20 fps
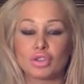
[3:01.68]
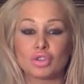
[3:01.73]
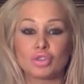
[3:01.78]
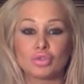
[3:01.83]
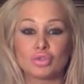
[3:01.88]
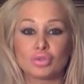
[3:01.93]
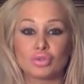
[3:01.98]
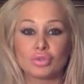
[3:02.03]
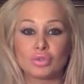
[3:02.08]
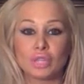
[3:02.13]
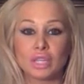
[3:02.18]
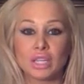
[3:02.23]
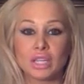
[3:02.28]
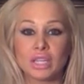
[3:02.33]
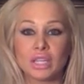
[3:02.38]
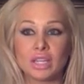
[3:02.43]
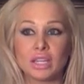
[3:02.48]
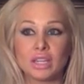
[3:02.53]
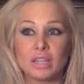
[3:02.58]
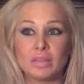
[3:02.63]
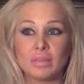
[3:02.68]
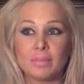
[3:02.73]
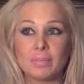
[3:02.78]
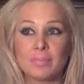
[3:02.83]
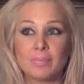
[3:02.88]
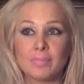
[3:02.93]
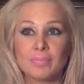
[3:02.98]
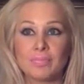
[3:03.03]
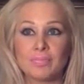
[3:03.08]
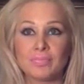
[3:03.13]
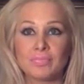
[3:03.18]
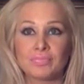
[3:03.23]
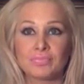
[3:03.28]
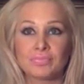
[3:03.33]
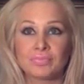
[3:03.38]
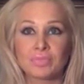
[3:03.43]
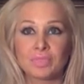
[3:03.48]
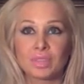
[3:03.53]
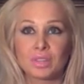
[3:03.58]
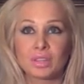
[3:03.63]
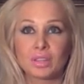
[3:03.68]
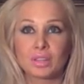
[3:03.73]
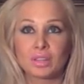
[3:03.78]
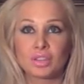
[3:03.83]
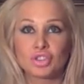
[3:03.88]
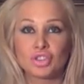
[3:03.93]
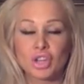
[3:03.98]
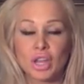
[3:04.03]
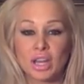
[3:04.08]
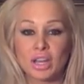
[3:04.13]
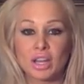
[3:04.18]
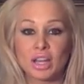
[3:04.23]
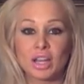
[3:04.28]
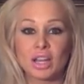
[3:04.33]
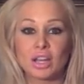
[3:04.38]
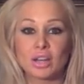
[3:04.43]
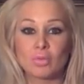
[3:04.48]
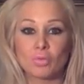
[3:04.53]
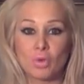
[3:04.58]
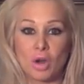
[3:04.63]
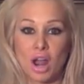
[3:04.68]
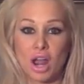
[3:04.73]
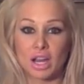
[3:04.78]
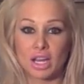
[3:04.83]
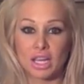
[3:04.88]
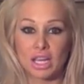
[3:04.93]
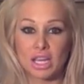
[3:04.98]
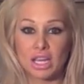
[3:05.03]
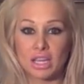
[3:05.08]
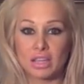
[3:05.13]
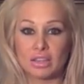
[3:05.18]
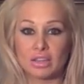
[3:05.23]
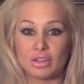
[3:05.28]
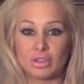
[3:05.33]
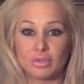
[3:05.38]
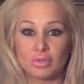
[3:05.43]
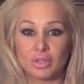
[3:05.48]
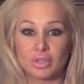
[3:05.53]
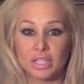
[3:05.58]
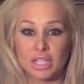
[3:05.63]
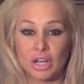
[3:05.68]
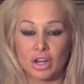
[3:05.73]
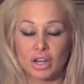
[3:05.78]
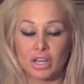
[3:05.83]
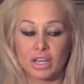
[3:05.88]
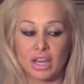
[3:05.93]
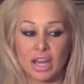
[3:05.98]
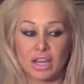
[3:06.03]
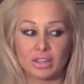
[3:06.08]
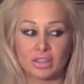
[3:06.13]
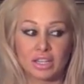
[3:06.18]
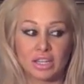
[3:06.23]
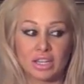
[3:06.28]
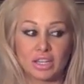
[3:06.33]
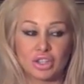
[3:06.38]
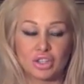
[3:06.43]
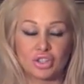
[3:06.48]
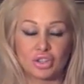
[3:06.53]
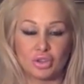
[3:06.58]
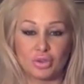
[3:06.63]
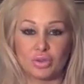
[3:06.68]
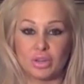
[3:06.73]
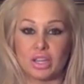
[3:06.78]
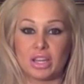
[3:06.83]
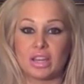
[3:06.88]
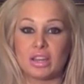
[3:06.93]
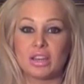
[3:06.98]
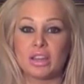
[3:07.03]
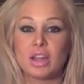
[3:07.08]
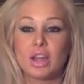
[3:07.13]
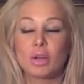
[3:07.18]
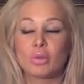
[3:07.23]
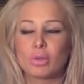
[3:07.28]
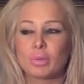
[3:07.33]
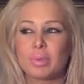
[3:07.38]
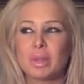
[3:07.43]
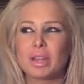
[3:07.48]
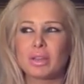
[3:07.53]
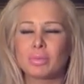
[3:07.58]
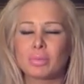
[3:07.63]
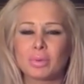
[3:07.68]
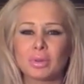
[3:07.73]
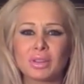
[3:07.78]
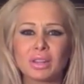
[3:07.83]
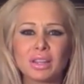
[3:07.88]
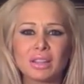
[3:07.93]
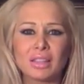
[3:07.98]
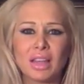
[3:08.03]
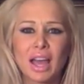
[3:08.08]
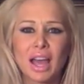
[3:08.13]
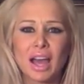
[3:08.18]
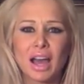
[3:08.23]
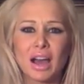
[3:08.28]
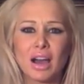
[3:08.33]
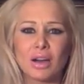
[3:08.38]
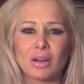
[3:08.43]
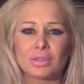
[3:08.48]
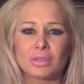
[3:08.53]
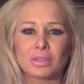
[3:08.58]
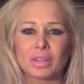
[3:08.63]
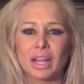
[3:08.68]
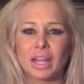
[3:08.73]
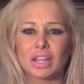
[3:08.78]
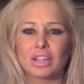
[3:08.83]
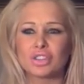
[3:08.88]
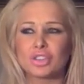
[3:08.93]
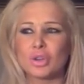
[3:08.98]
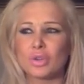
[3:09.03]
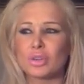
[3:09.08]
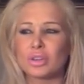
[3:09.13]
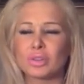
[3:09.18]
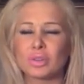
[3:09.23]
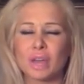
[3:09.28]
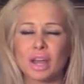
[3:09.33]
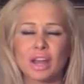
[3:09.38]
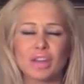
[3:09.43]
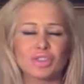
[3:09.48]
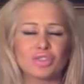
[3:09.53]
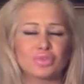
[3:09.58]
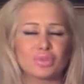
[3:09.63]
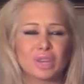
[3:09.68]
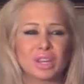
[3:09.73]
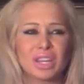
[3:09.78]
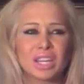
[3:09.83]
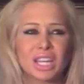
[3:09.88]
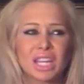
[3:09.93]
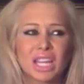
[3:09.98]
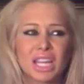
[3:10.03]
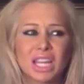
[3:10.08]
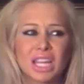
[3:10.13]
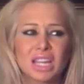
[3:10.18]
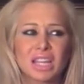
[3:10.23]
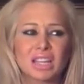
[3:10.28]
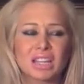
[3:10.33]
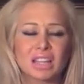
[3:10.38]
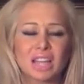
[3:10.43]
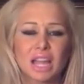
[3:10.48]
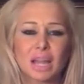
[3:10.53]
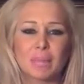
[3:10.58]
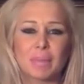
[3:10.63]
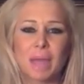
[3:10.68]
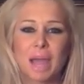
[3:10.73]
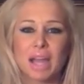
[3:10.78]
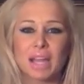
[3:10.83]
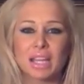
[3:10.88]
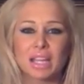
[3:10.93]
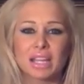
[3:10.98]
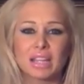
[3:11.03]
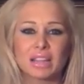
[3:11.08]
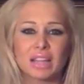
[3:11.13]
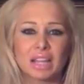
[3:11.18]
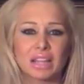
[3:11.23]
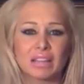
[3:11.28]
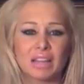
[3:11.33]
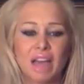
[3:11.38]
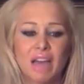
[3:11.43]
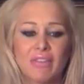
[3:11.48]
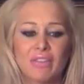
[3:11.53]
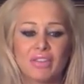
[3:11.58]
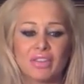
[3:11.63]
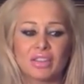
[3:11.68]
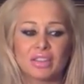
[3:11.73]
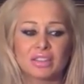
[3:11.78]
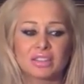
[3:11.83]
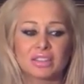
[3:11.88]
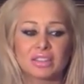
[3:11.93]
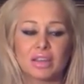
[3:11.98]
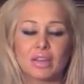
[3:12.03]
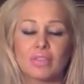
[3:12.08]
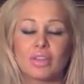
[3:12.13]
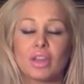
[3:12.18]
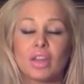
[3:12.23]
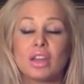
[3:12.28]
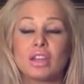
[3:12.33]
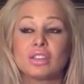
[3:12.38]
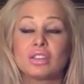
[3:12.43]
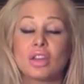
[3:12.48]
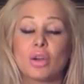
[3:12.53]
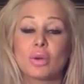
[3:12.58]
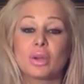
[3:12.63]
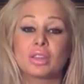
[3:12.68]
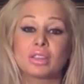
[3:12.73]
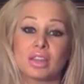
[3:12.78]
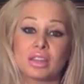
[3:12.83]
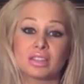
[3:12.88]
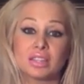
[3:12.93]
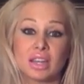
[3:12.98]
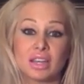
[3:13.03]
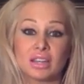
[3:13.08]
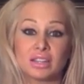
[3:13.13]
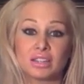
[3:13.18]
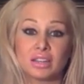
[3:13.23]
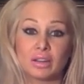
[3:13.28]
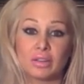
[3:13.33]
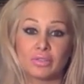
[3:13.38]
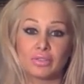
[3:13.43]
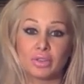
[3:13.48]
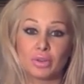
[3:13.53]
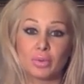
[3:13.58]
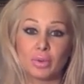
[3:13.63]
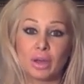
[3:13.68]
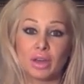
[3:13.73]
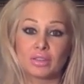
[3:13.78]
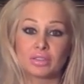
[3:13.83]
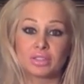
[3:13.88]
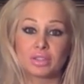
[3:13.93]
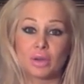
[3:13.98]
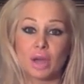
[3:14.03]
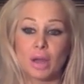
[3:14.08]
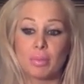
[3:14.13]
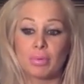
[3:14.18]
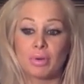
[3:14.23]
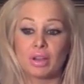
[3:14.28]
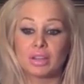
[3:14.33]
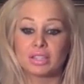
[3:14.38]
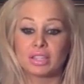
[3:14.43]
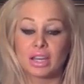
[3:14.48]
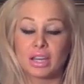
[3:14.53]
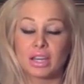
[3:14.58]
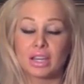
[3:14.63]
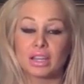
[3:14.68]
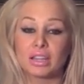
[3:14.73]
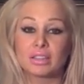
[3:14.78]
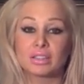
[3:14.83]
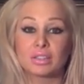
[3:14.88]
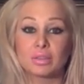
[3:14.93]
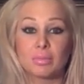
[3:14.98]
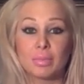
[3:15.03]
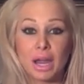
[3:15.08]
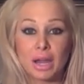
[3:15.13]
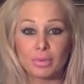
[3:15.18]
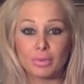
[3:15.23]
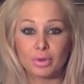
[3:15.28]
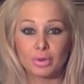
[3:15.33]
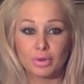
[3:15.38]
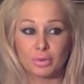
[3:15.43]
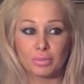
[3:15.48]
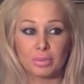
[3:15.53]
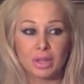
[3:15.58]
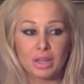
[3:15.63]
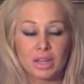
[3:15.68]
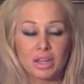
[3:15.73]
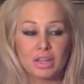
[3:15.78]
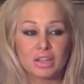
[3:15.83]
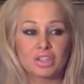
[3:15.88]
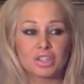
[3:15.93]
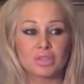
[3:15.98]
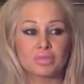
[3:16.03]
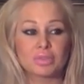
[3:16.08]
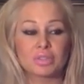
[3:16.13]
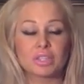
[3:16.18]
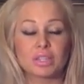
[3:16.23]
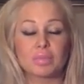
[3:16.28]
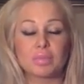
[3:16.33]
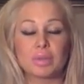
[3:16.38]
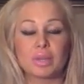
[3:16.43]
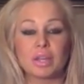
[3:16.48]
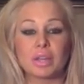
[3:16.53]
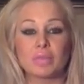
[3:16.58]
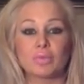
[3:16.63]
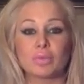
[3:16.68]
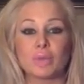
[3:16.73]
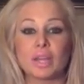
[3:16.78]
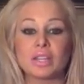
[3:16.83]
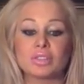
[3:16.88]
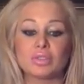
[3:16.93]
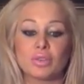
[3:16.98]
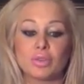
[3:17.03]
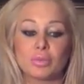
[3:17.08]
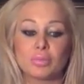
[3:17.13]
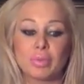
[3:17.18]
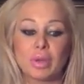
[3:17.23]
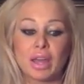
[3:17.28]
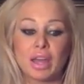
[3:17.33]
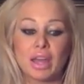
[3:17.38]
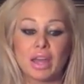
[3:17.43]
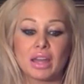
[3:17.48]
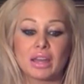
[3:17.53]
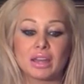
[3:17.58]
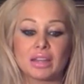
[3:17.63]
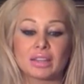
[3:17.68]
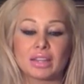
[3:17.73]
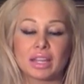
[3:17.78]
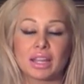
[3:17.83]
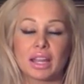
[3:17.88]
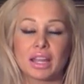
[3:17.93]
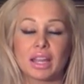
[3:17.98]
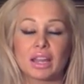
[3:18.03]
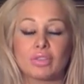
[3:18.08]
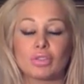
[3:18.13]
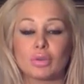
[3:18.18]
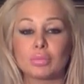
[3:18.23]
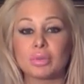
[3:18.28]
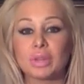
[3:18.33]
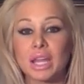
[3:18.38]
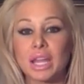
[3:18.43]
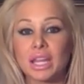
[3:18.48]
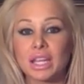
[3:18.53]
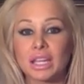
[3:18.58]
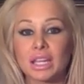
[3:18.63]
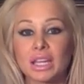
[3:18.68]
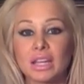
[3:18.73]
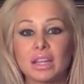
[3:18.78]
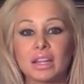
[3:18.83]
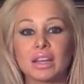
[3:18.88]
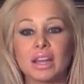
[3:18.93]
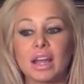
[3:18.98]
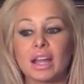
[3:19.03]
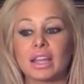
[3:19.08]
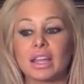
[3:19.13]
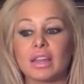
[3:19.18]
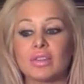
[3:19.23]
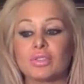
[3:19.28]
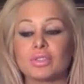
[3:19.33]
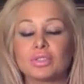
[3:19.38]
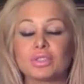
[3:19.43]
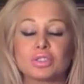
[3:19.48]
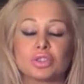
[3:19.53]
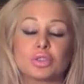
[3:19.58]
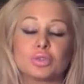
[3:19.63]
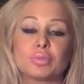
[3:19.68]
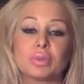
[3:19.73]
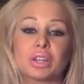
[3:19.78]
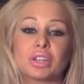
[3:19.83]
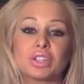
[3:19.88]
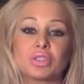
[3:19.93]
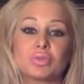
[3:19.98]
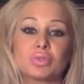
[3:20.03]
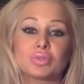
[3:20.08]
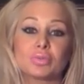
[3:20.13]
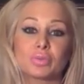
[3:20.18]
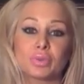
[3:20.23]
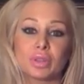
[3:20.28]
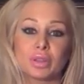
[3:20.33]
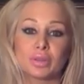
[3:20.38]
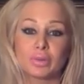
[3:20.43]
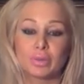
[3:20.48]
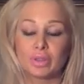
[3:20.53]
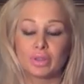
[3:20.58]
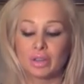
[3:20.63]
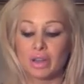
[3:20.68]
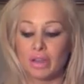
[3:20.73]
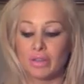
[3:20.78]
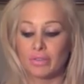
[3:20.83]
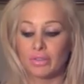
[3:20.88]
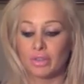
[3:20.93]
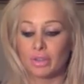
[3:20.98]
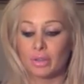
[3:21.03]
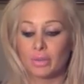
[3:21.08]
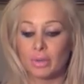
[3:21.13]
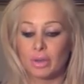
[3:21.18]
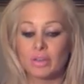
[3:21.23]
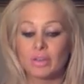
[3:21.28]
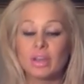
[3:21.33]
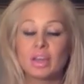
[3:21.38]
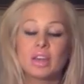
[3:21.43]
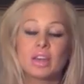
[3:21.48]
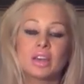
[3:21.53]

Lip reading: Julie, Jada, and Rocky, the new Sarah, Natalie, and Judy, were being really loud, like joking around, drinking, like packing, like laughing and stuff, knowing that Danny didn't feel well. So I brought Danny into my room. She was sleeping in Red's old bed, and like I gave her a blanket, I gave her soup. Like, she was really, really not feeling well.